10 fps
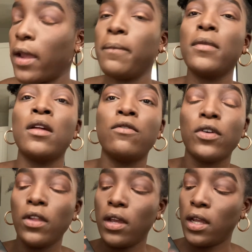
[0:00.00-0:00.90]
And for
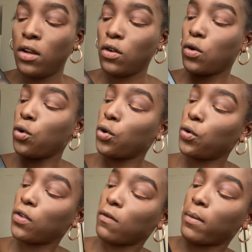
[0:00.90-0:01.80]
the inner
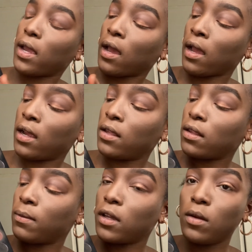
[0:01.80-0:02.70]
corners of my eyes,
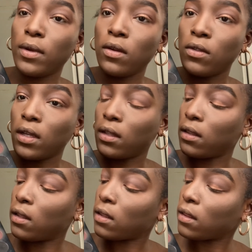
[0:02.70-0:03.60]
I'm gonna be using
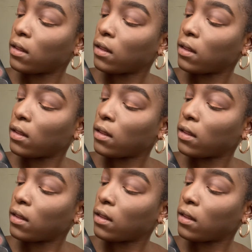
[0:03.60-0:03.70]
this